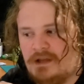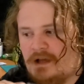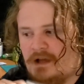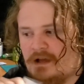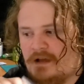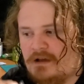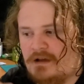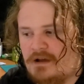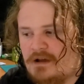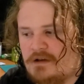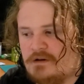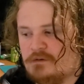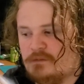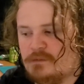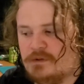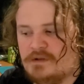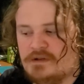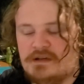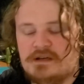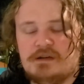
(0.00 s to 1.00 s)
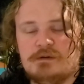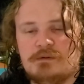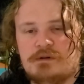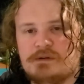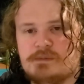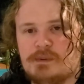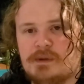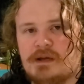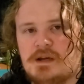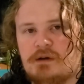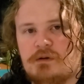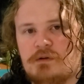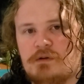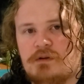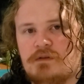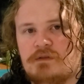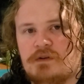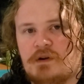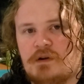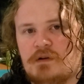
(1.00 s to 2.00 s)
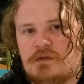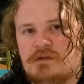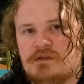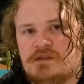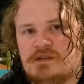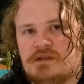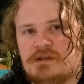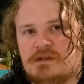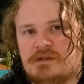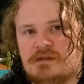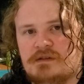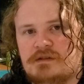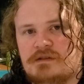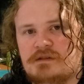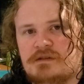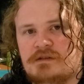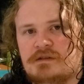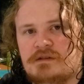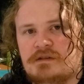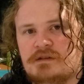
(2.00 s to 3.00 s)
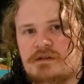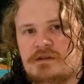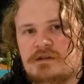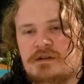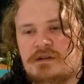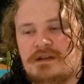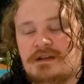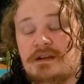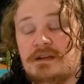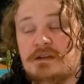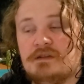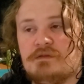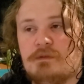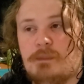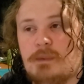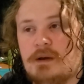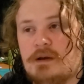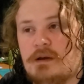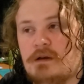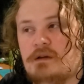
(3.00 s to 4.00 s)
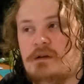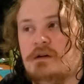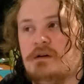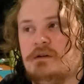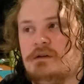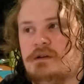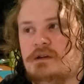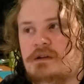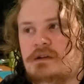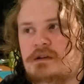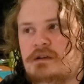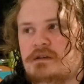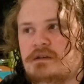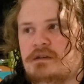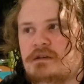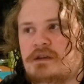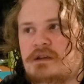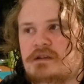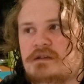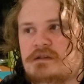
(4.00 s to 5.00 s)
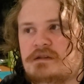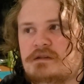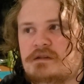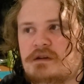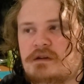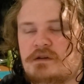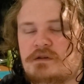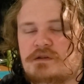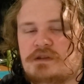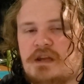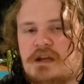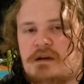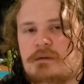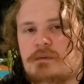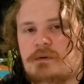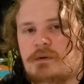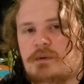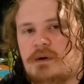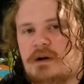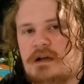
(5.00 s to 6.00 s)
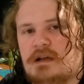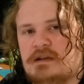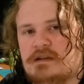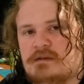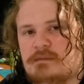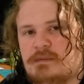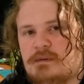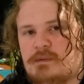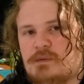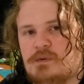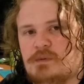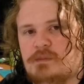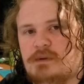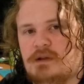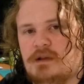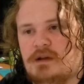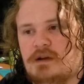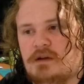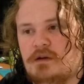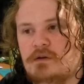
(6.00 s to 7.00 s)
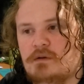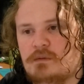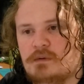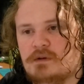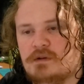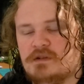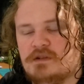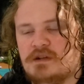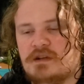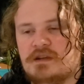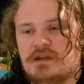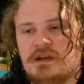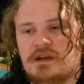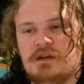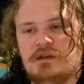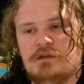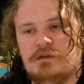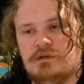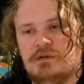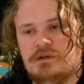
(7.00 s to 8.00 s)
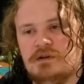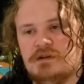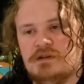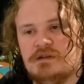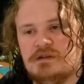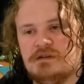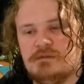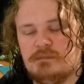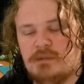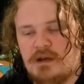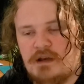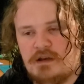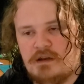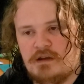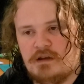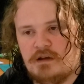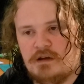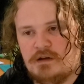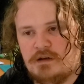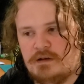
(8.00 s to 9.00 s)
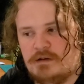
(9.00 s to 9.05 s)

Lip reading: I don't really need to explain how good of a card this is. It is for Megacolony, and that's understandable why some people would be like, oh, well, it's not that good because it's a Megacolony.